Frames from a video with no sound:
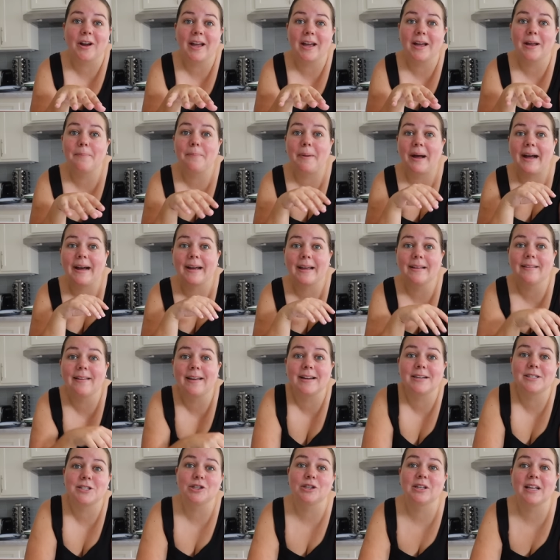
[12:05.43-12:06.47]
kid back in
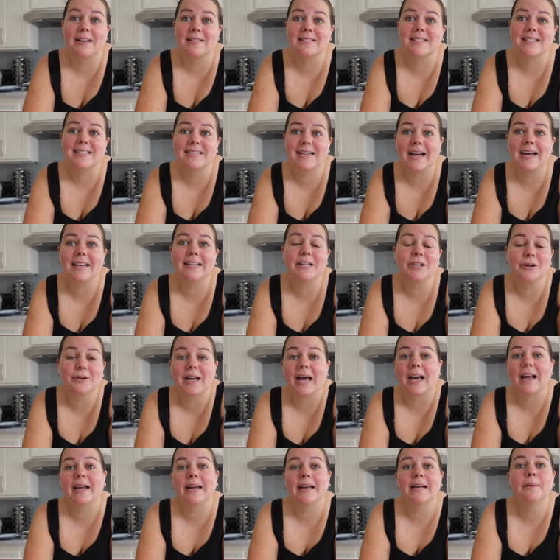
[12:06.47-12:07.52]
like two thousand ten, you
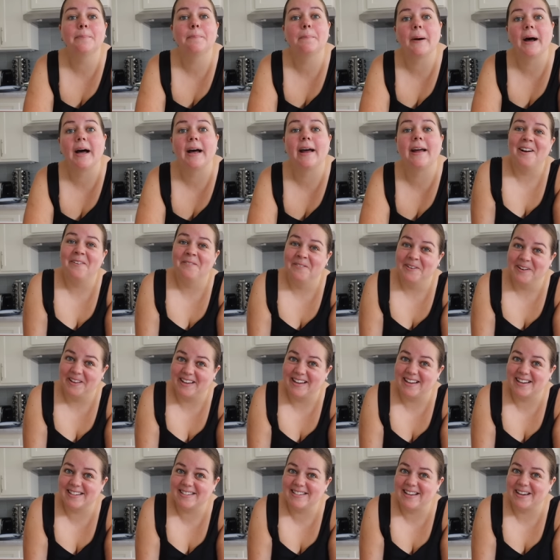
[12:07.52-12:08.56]
get it, but I'm
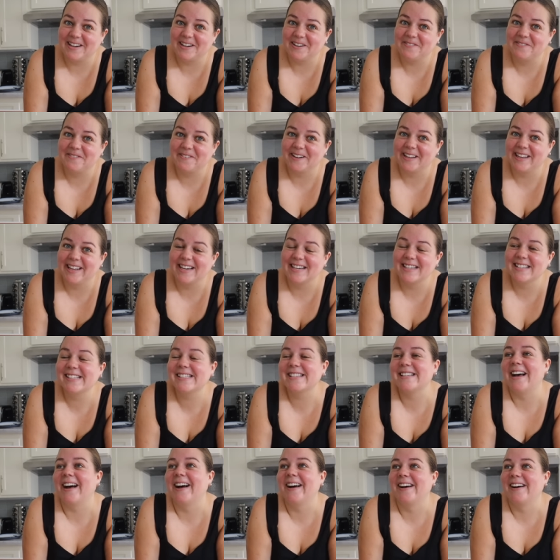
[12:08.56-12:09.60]
really excited for
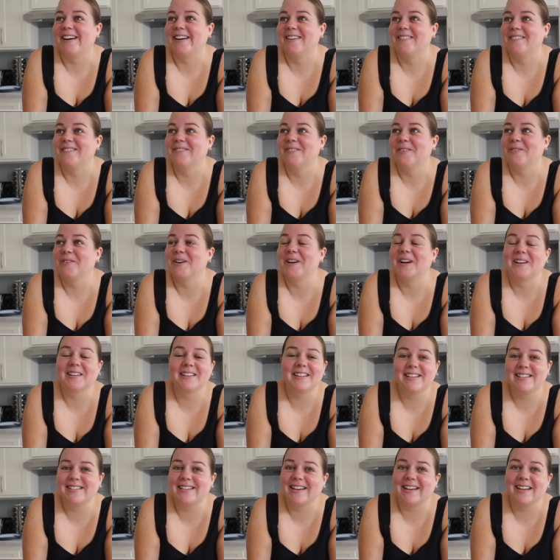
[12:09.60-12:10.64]
this. Um, we got
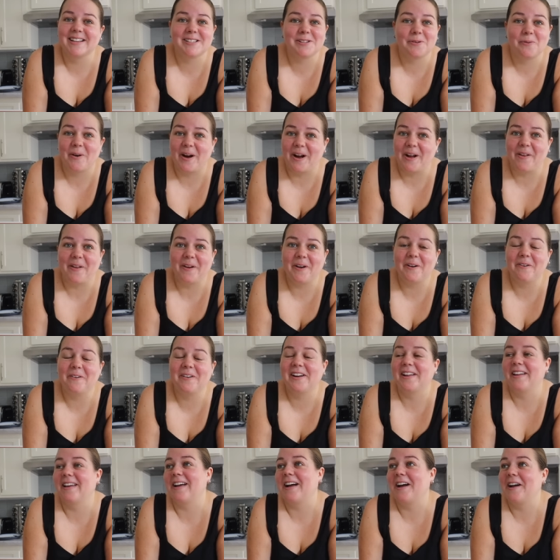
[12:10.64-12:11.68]
these tickets a while ago and
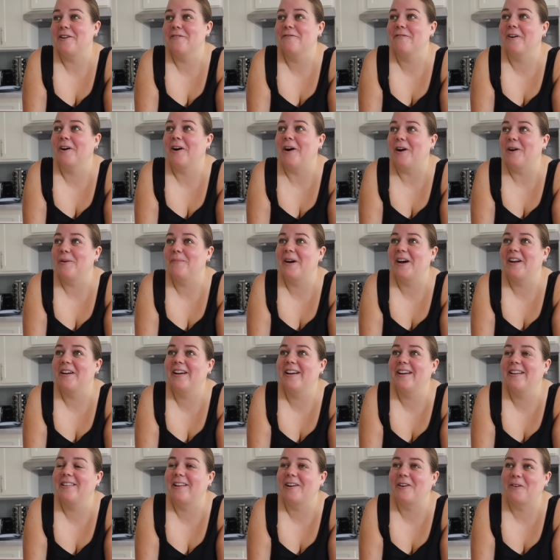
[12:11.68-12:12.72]
I like kind of forgot about
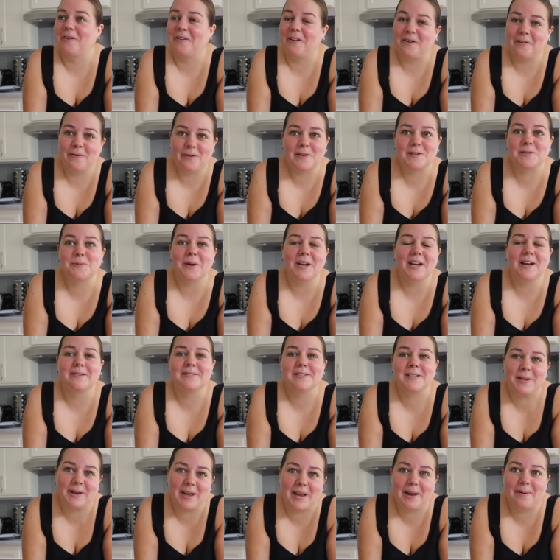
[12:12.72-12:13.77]
it. And then earlier this week, I
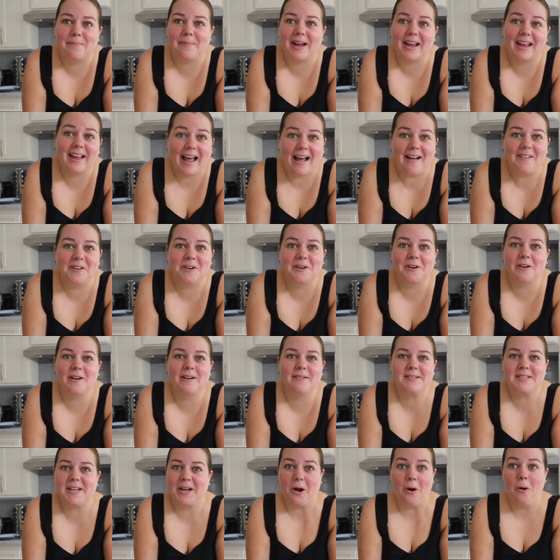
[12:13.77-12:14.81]
was looking at my calendar and I
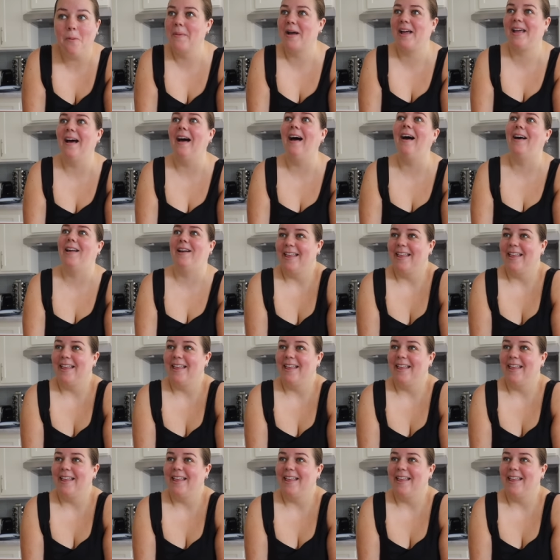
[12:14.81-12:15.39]
was like, oh my God,